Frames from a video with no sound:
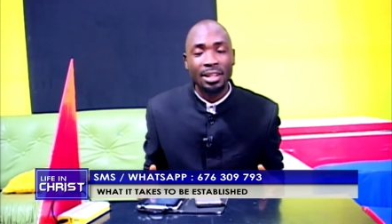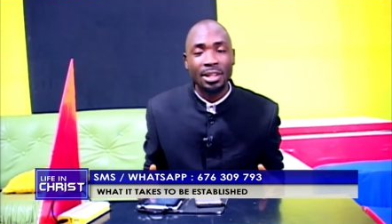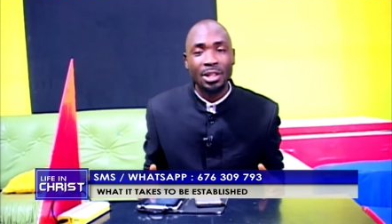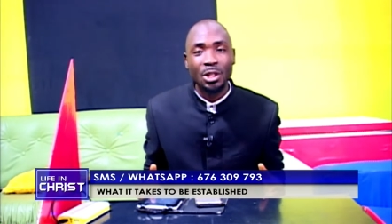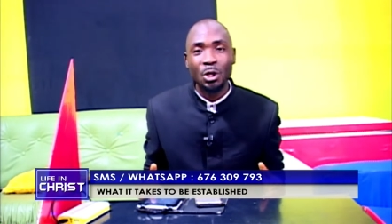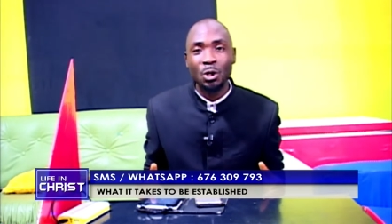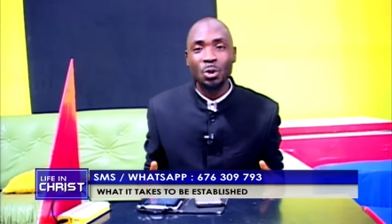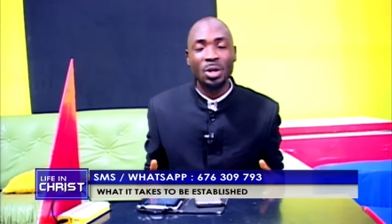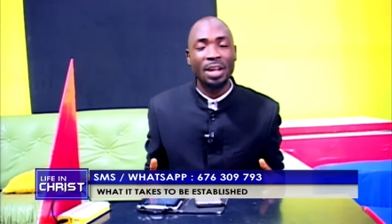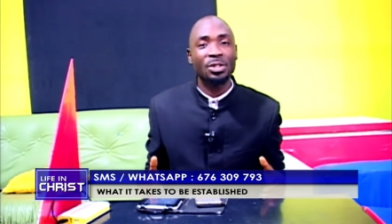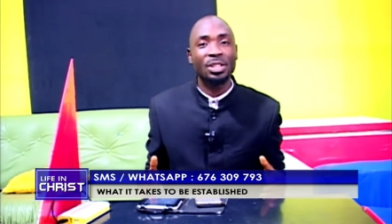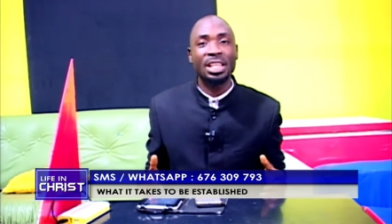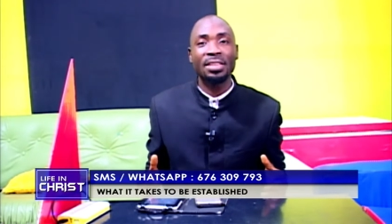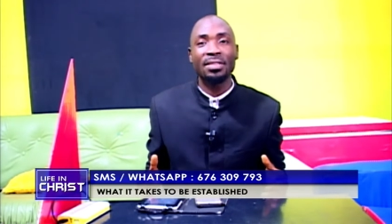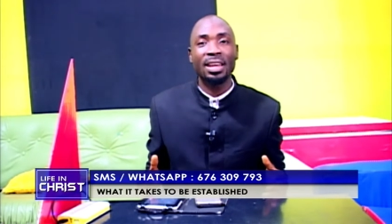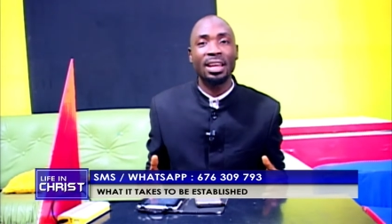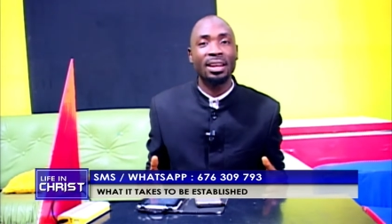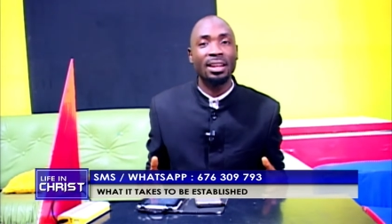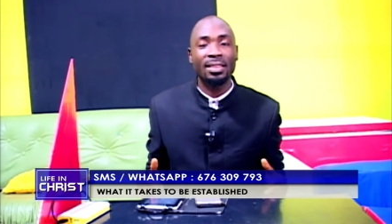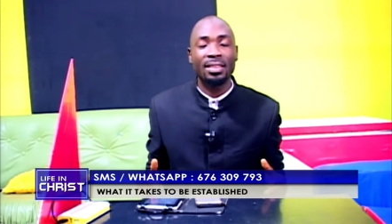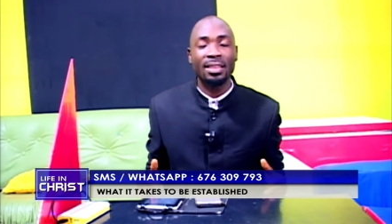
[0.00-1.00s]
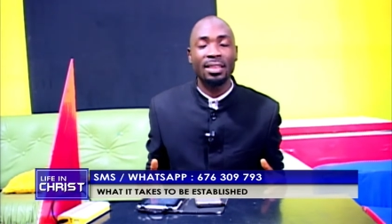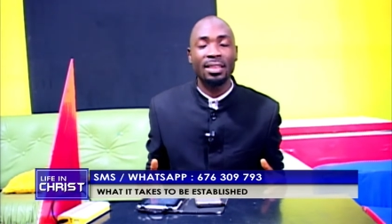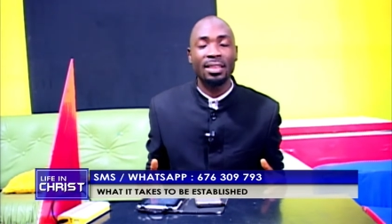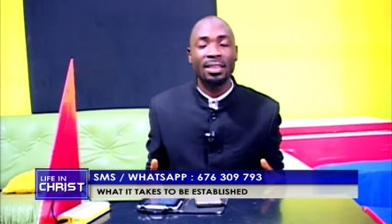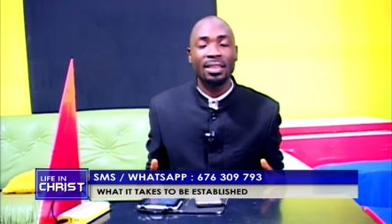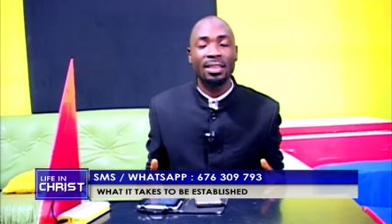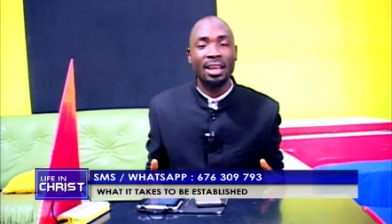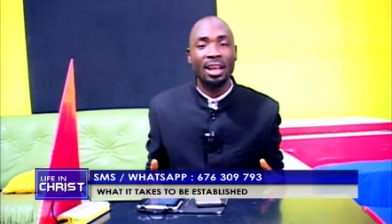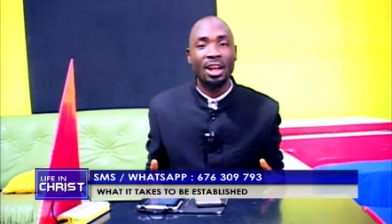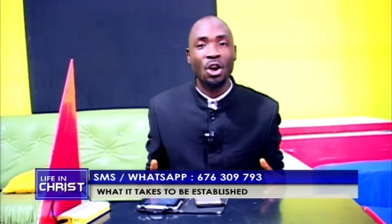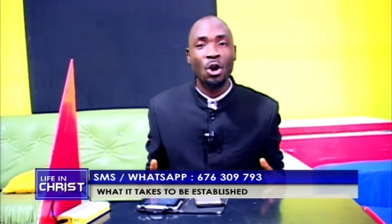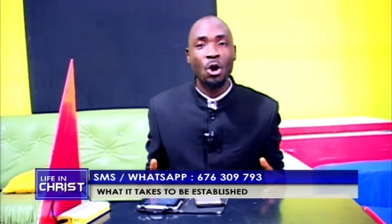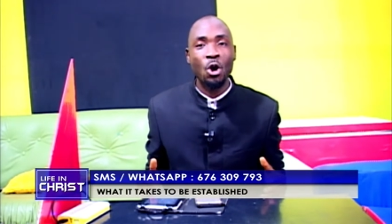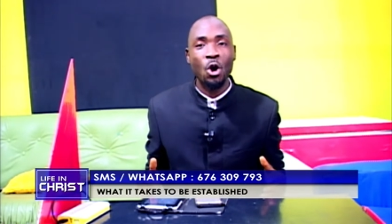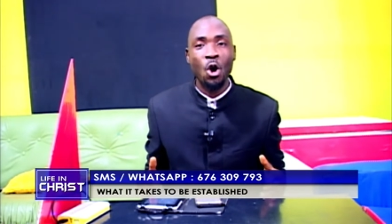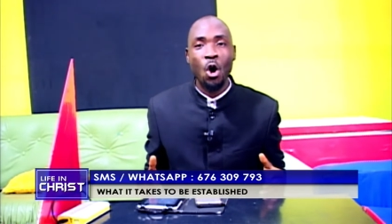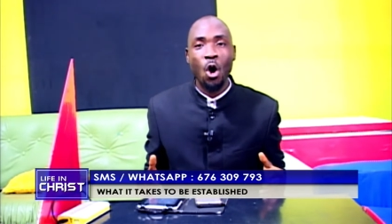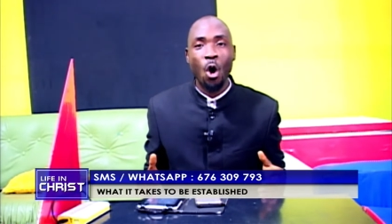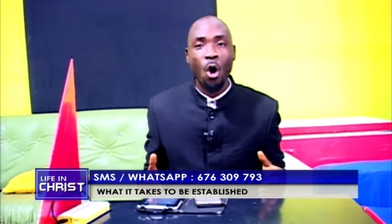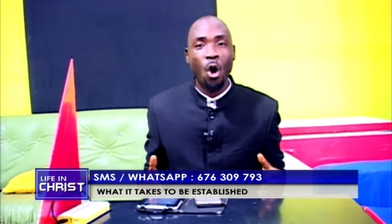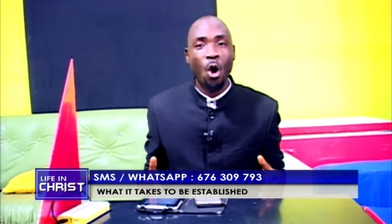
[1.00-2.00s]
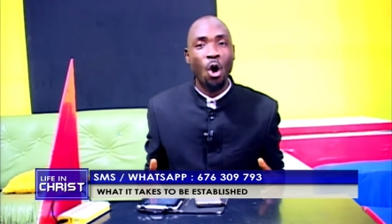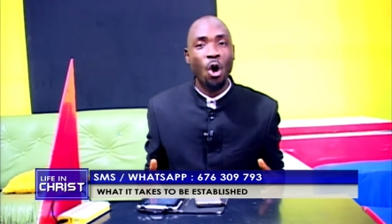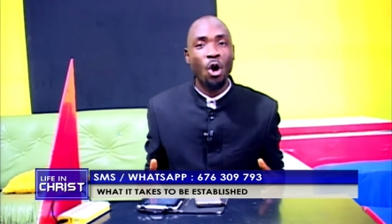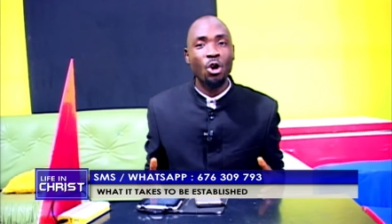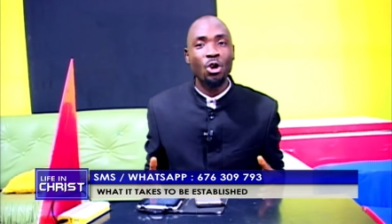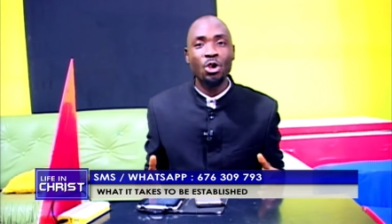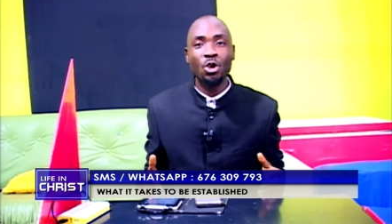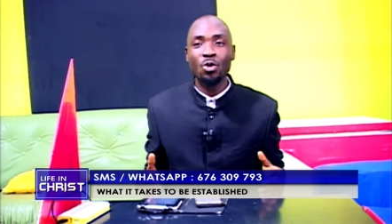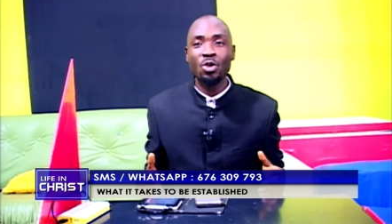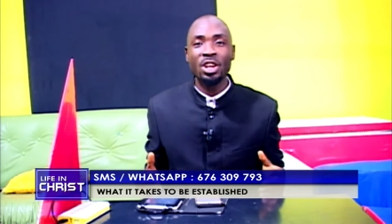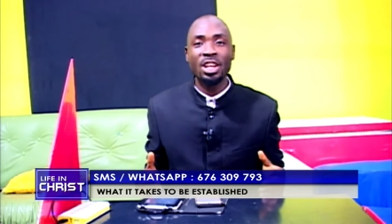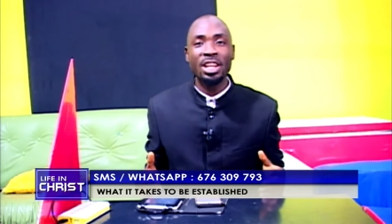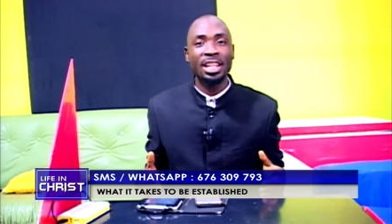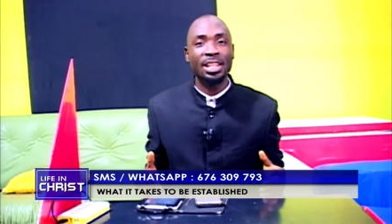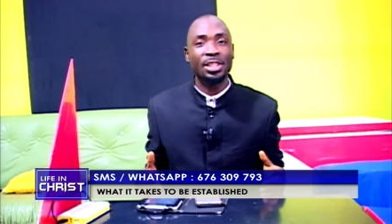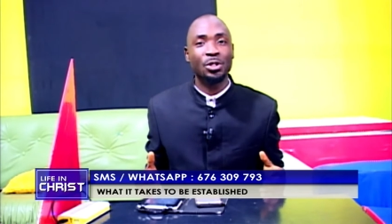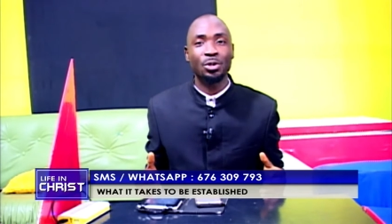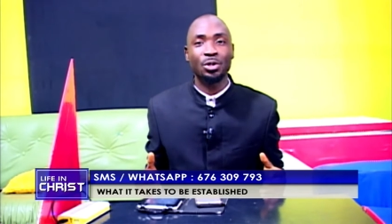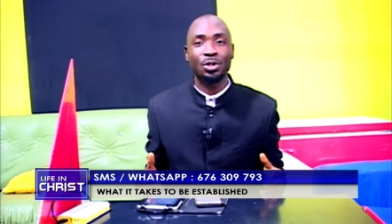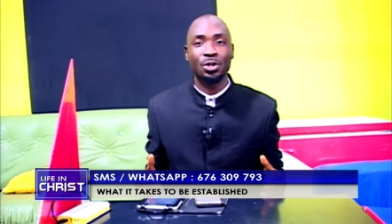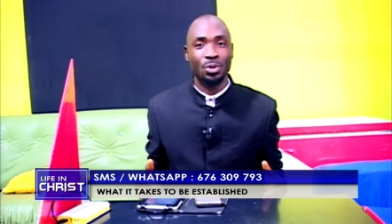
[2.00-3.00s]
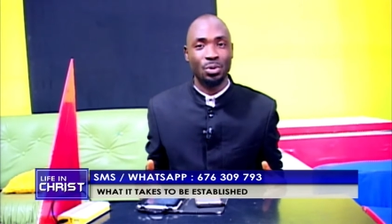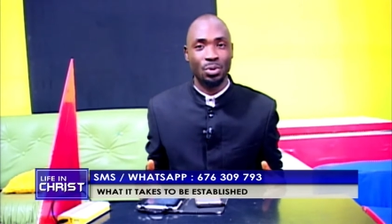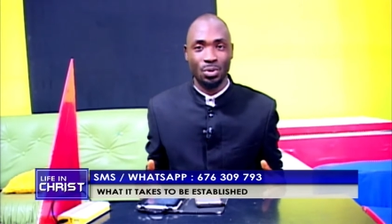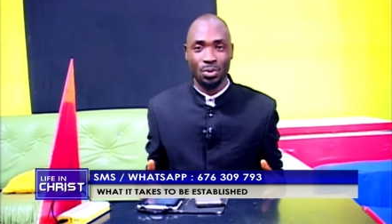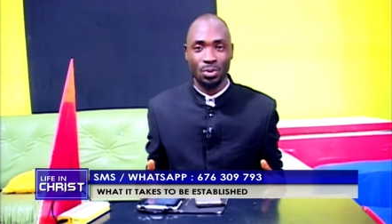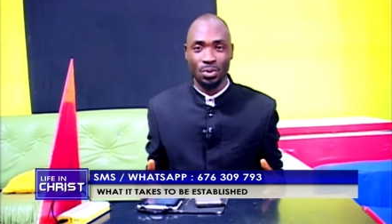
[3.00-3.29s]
You don't have to give anything. All you need to do